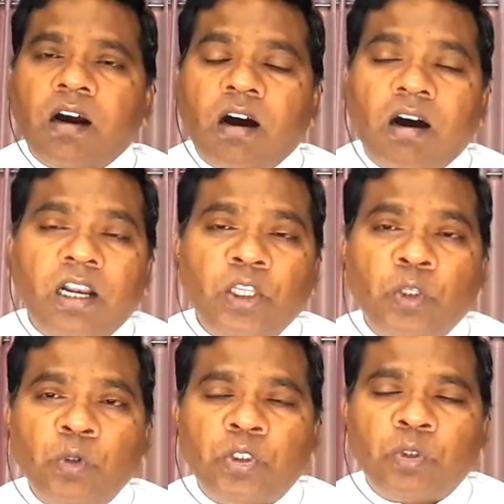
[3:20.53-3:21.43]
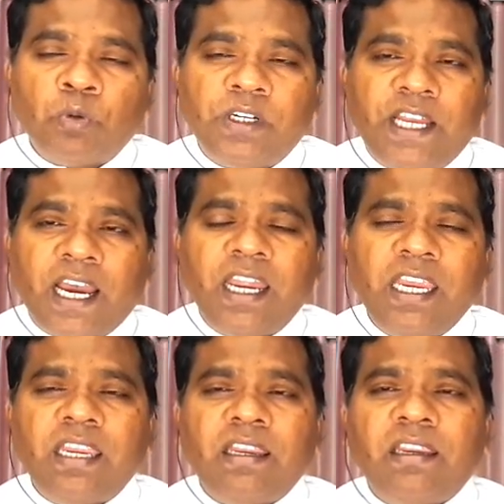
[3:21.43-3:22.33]
All those who
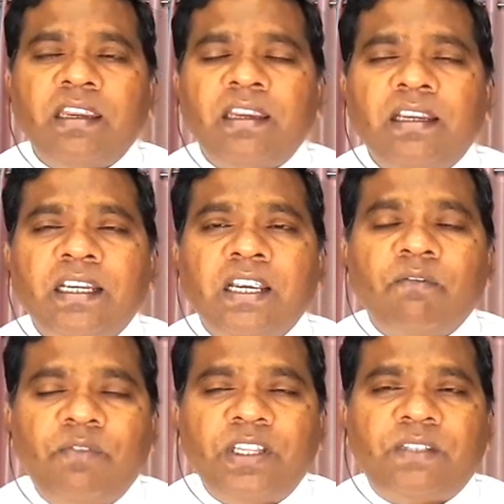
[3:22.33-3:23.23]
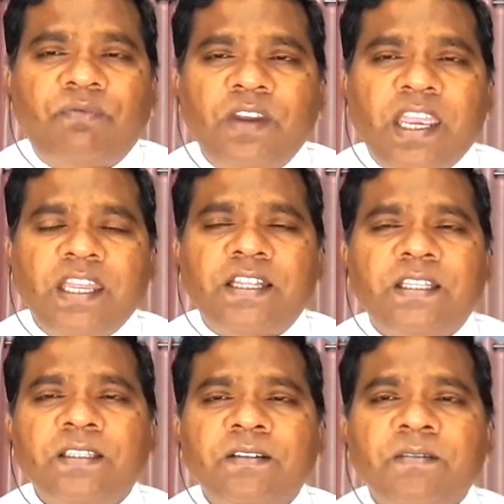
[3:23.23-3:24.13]
die with faith,
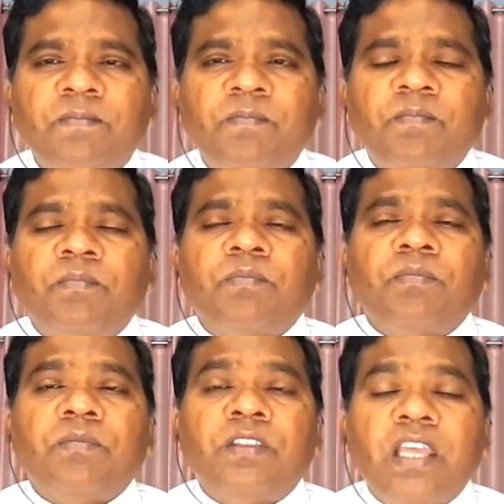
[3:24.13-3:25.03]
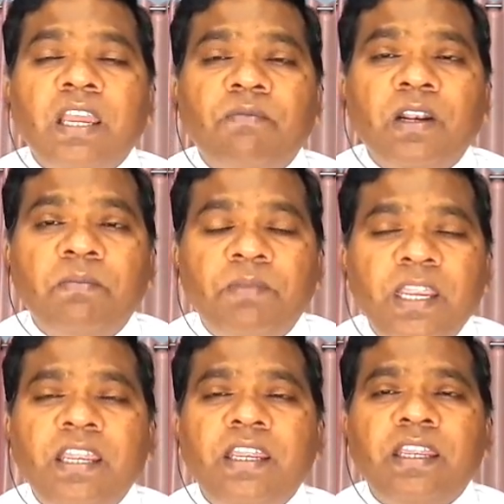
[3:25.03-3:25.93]
they will
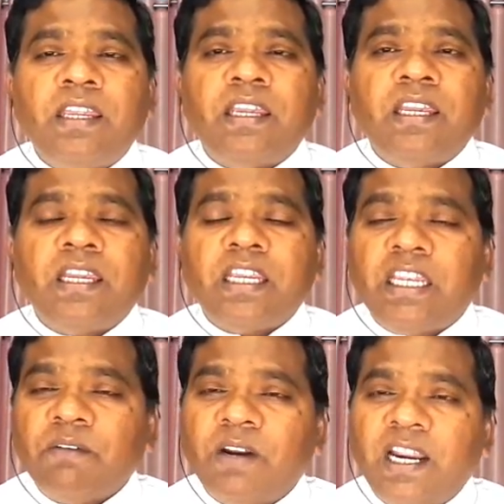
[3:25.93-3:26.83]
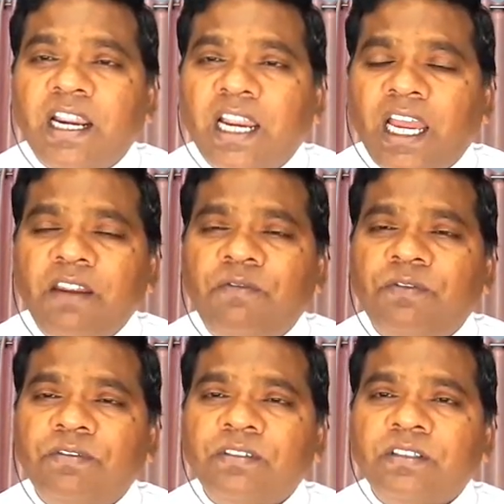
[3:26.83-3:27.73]
be given life
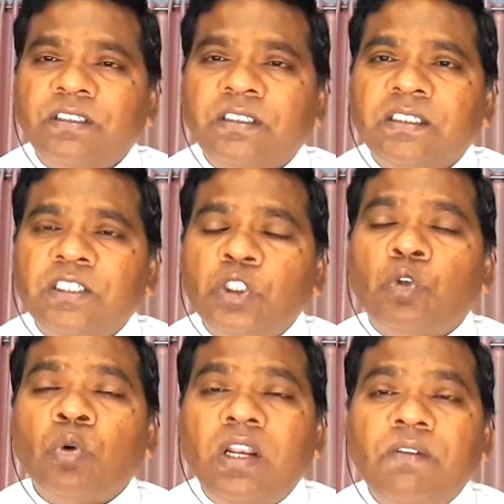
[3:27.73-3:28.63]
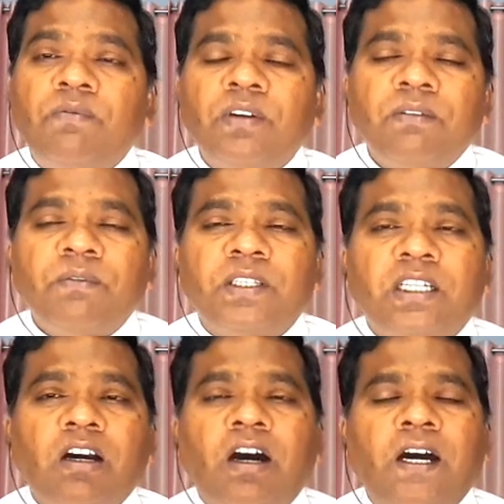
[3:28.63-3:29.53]
to live
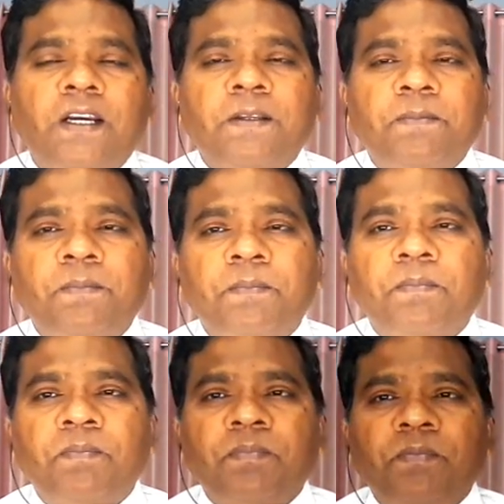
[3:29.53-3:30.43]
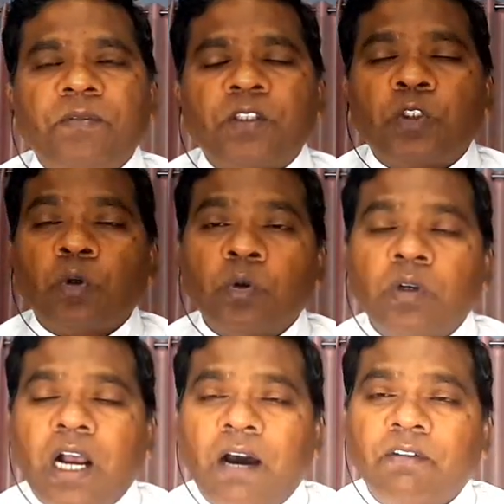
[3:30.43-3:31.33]
with God.
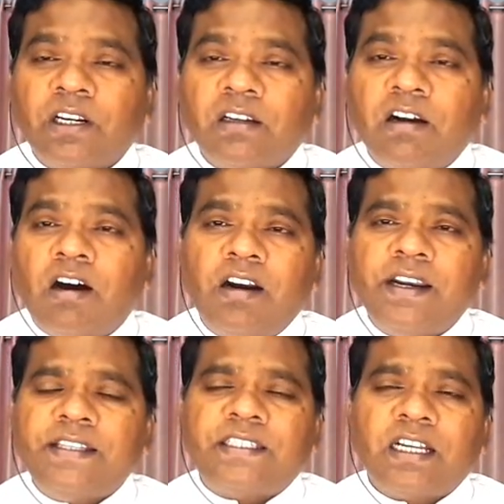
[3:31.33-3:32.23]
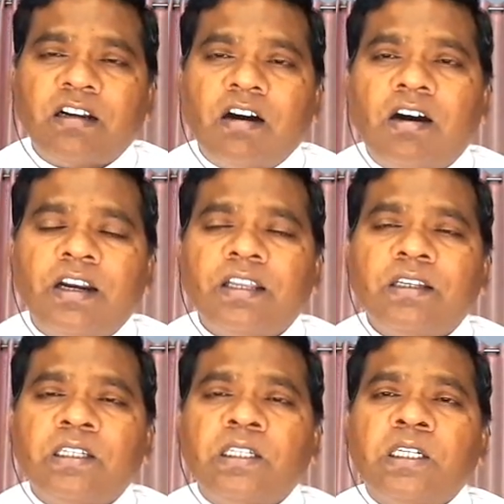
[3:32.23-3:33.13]
So, our God is the God
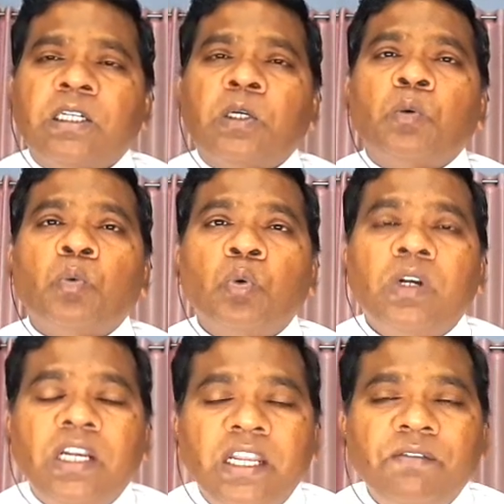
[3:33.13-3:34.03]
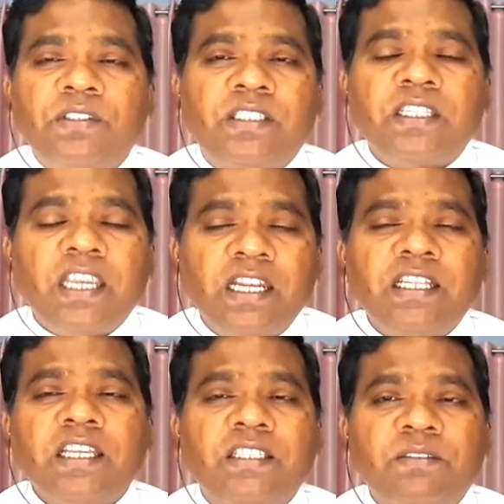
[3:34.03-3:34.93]
who lives
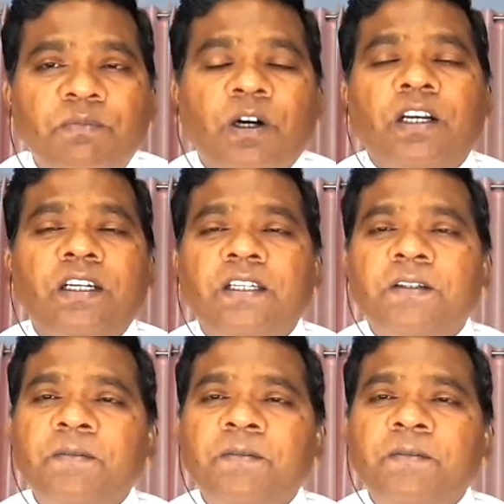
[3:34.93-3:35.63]
in this world,